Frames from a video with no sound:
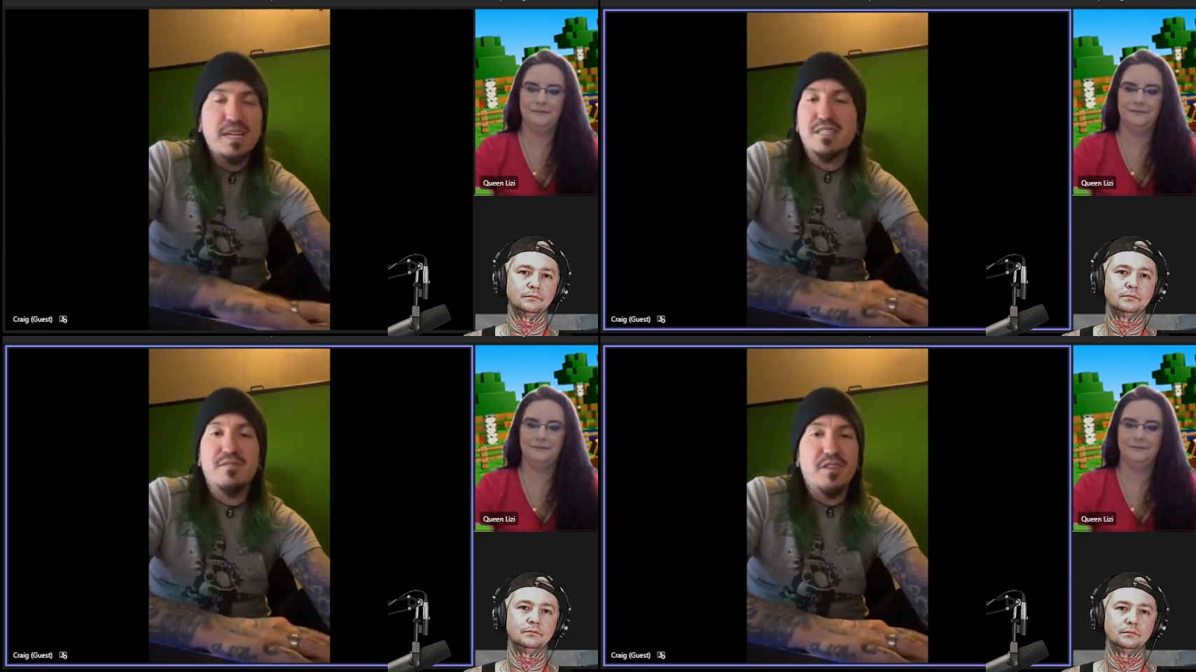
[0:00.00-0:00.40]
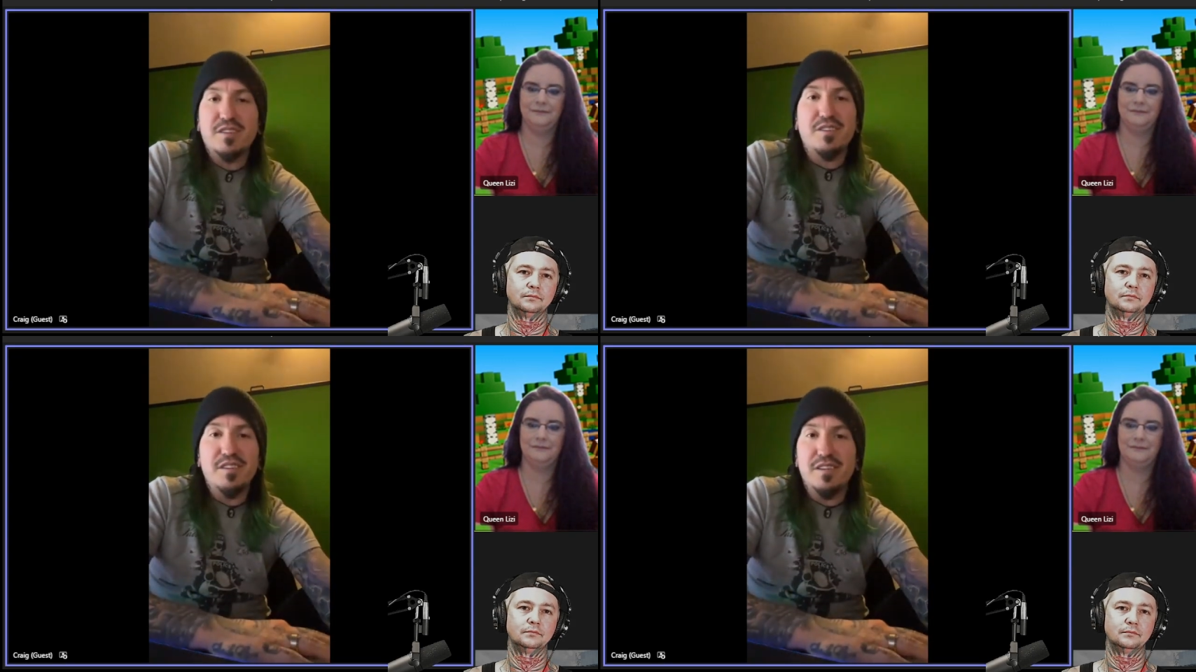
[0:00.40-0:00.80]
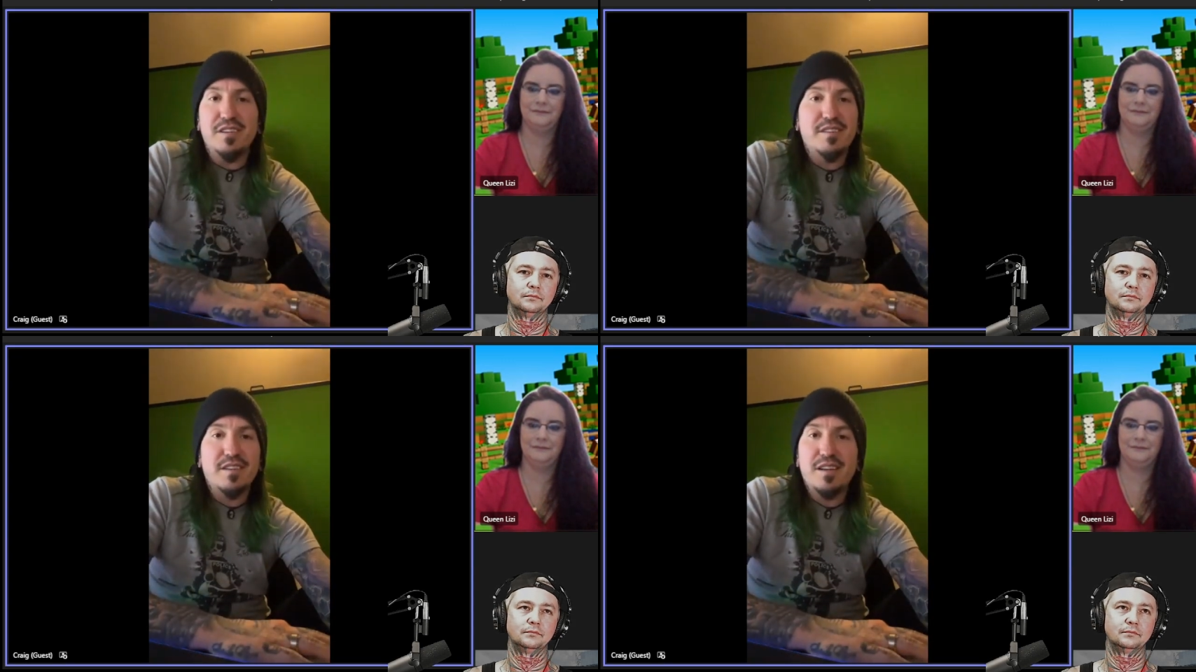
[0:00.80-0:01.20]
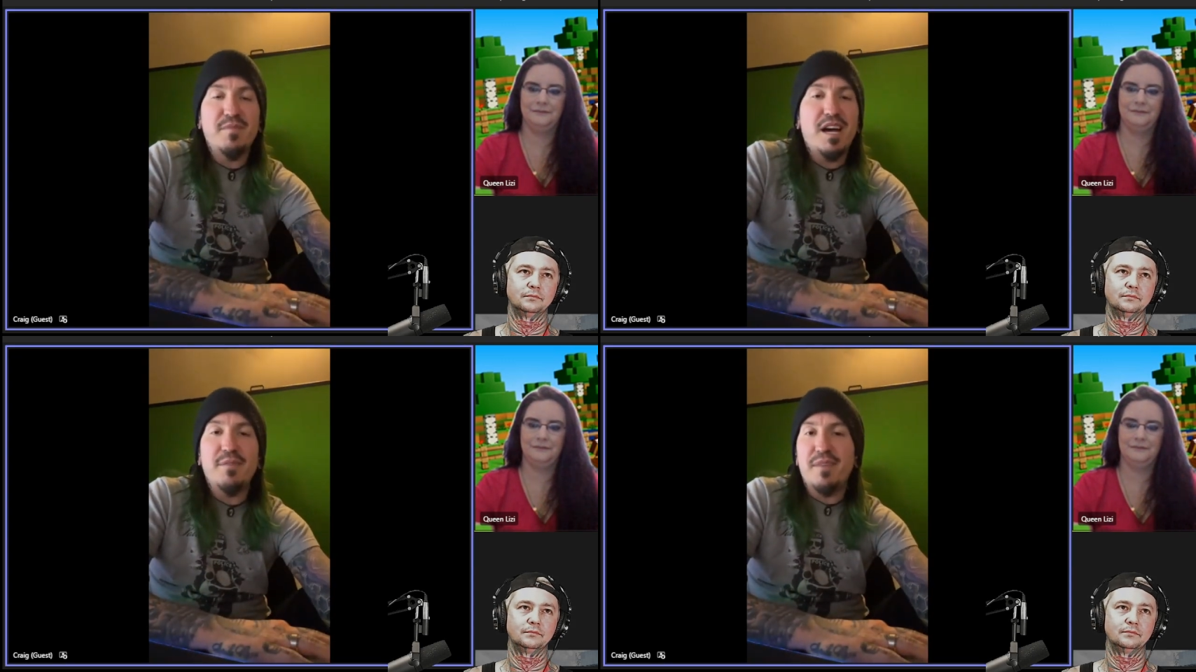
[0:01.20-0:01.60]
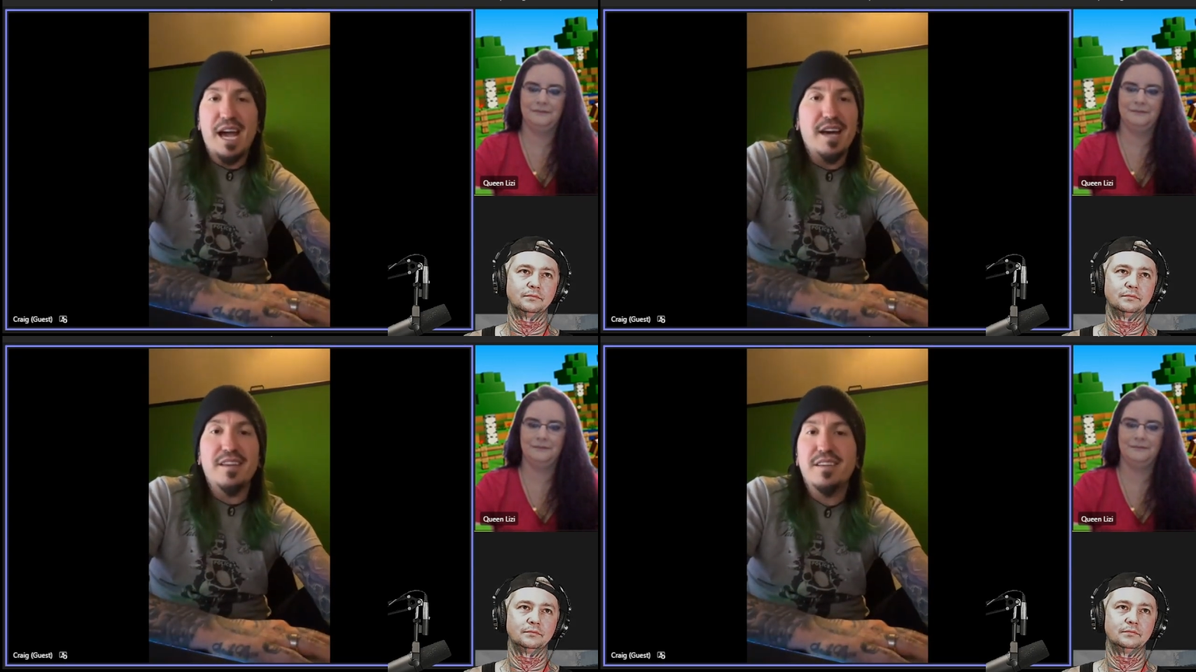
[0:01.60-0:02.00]
Speaker 1: best of luck to you. I'm not
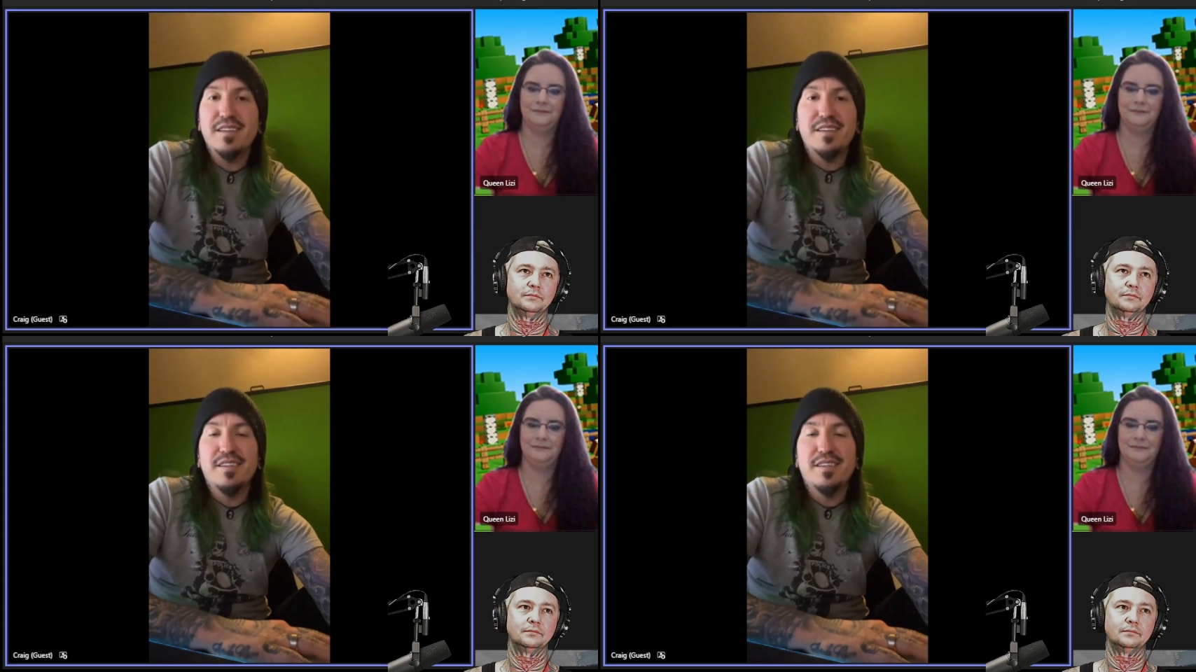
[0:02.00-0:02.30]
mad.